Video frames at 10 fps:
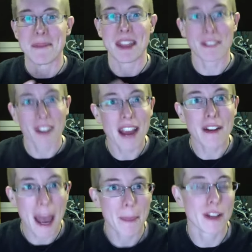If I
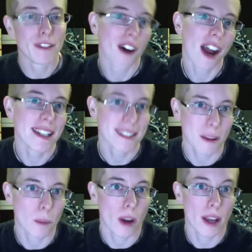happen to find
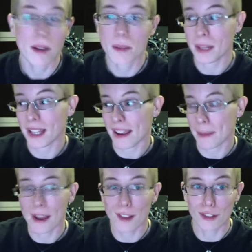someone, be they
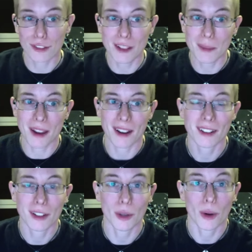male or female,
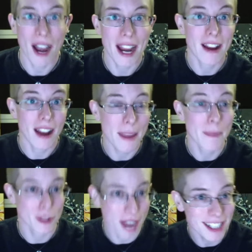who I am
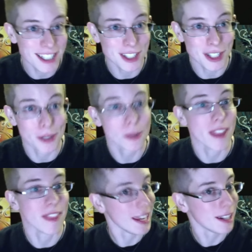attracted to
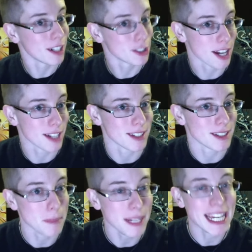and they are attracted to
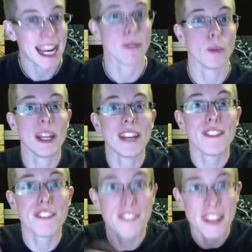me and we
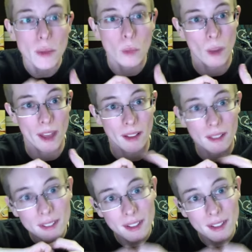fit well,